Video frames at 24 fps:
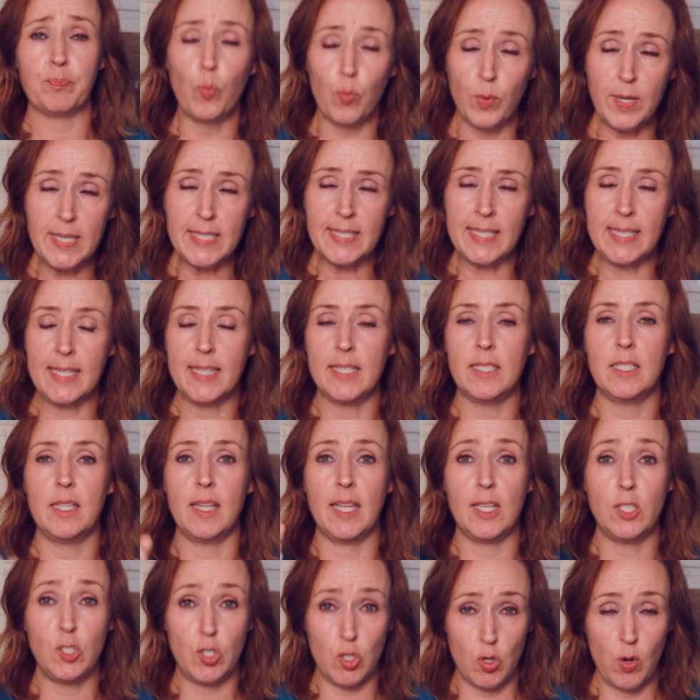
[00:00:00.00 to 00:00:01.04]
Reason is
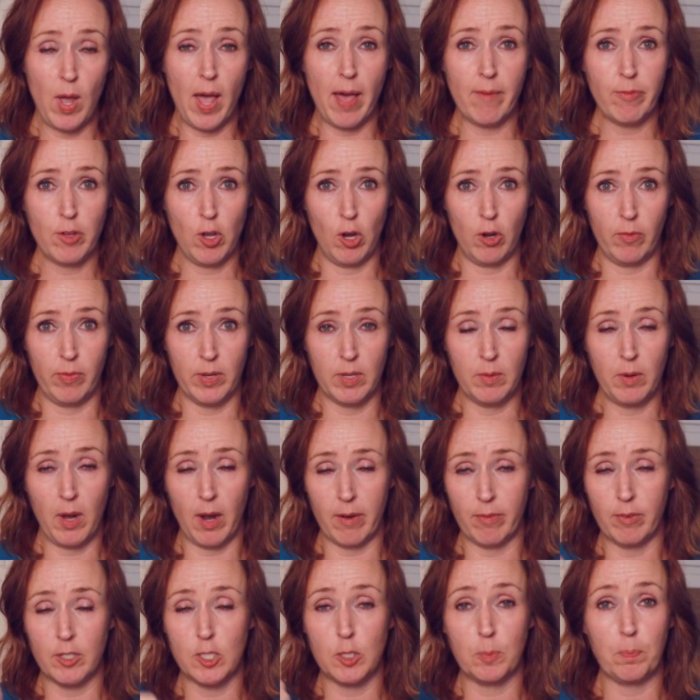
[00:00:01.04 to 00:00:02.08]
they do have COVID
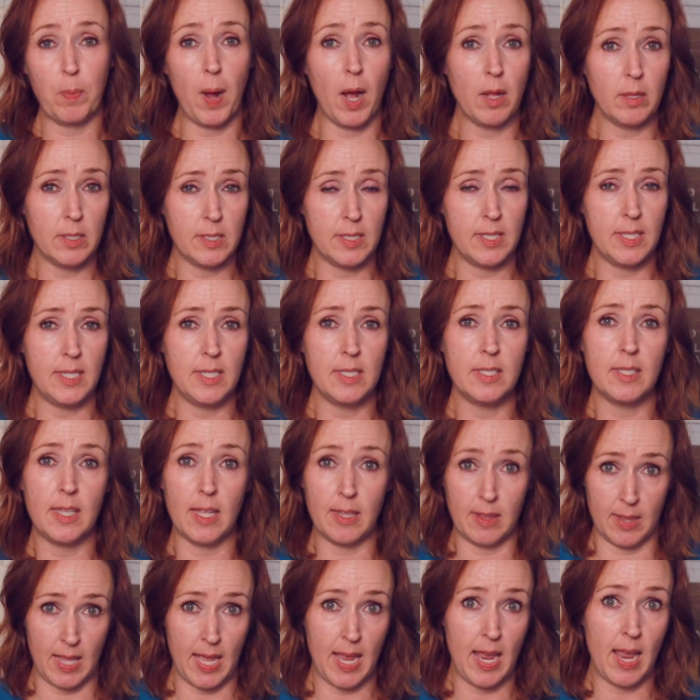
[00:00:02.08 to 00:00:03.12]
coverage policies
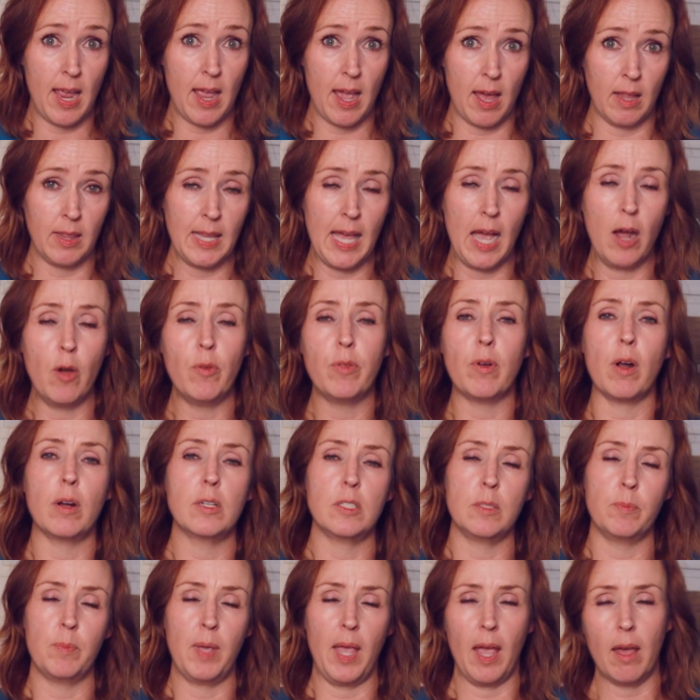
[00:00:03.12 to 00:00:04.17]
that they allow. There are
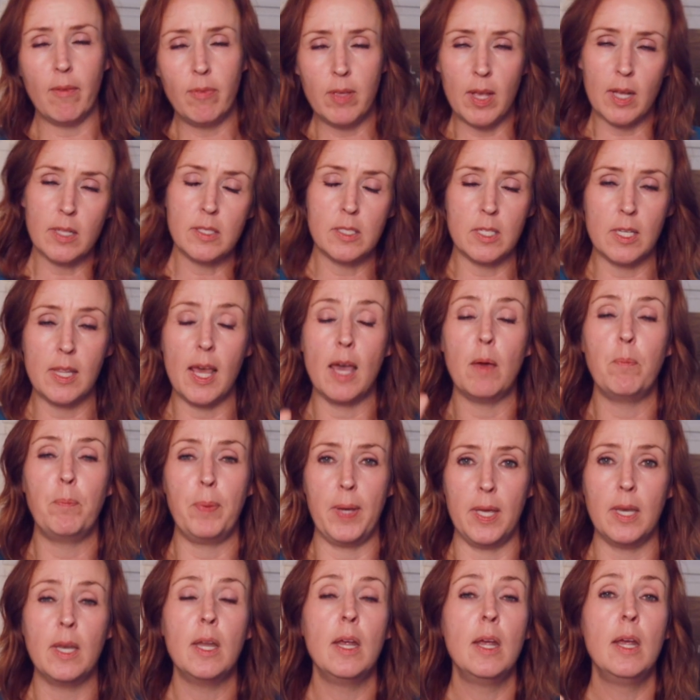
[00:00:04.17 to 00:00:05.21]
some caveats to that,
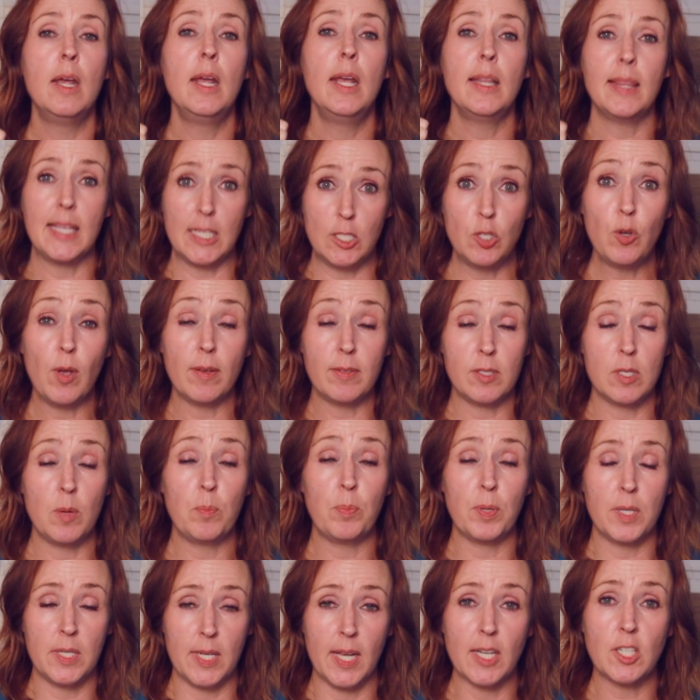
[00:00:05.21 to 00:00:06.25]
but they do have some
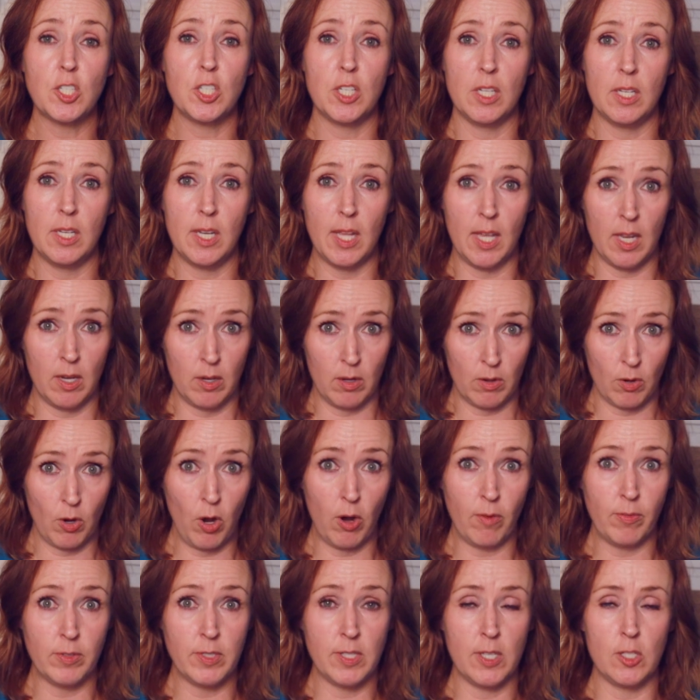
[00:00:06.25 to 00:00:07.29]
protection in
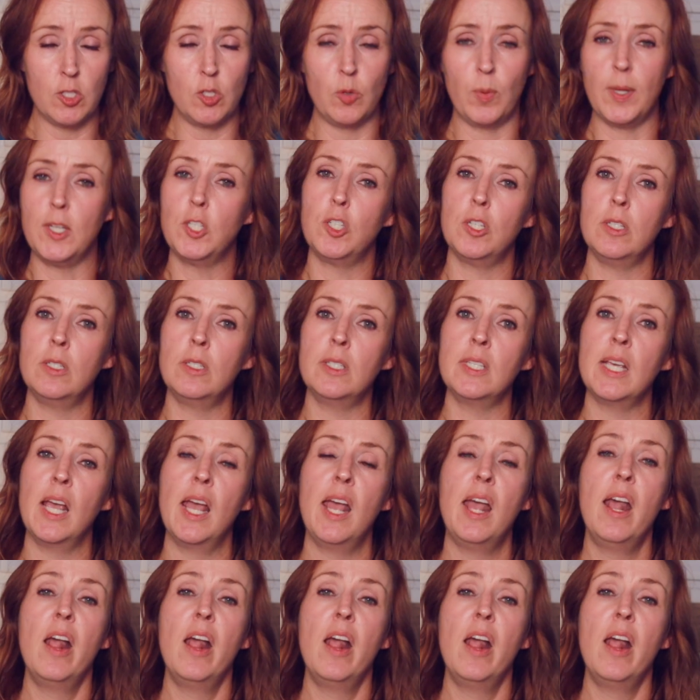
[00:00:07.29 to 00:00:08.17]
COVID situations.